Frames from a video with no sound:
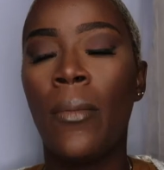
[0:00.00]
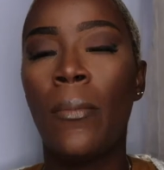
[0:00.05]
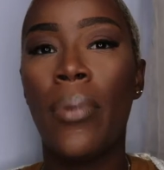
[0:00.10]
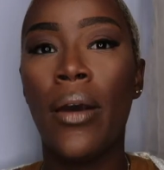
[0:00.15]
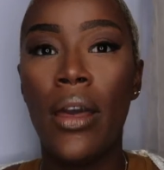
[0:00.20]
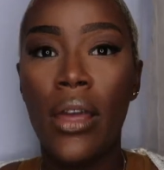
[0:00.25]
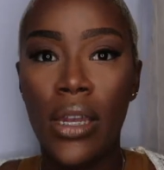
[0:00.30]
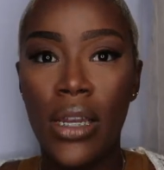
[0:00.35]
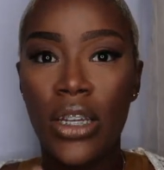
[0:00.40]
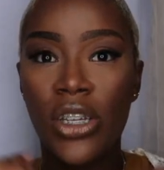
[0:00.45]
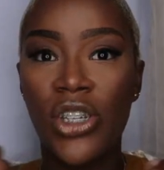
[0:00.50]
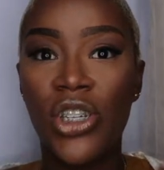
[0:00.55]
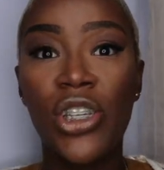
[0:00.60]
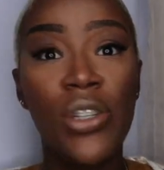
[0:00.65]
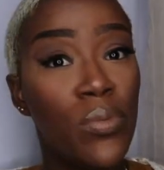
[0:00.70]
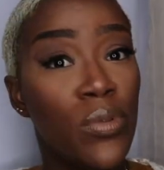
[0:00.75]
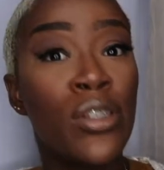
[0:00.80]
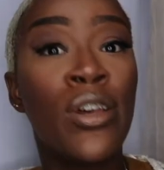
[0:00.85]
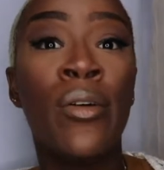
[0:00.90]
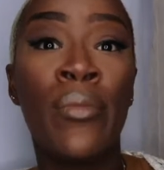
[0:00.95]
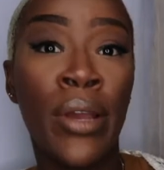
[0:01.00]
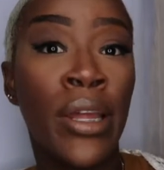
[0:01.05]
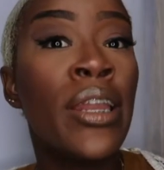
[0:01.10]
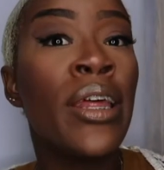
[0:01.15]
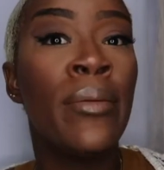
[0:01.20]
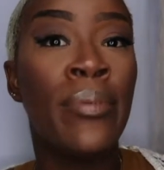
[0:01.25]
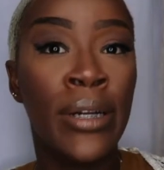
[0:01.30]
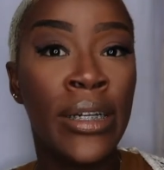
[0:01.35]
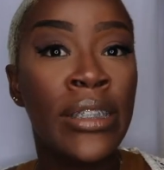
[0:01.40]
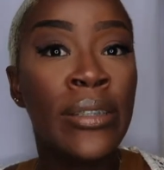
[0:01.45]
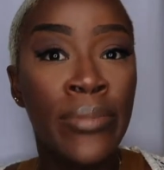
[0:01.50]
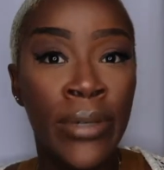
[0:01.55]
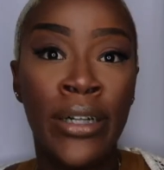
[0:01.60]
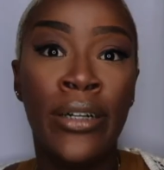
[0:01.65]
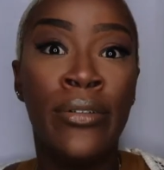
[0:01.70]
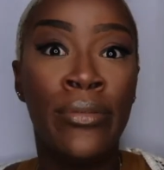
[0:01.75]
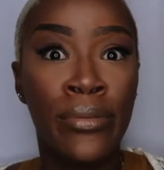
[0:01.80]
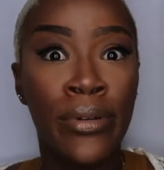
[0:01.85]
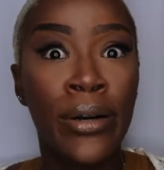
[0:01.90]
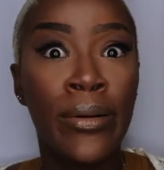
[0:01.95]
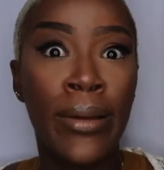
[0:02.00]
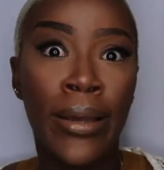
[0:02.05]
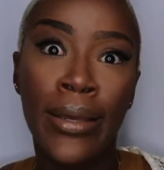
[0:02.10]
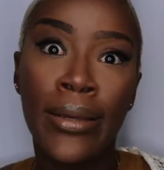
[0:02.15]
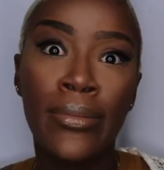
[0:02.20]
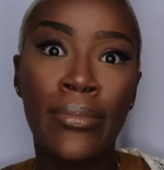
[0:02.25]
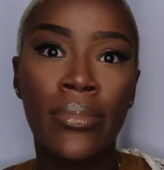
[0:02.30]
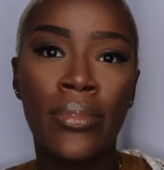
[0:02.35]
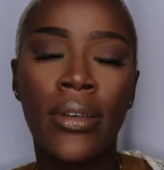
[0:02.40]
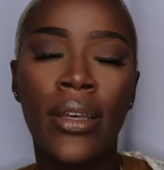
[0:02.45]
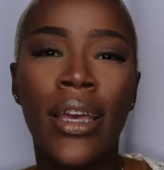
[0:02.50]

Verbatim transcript: But she was gonna get that breast milk, okay?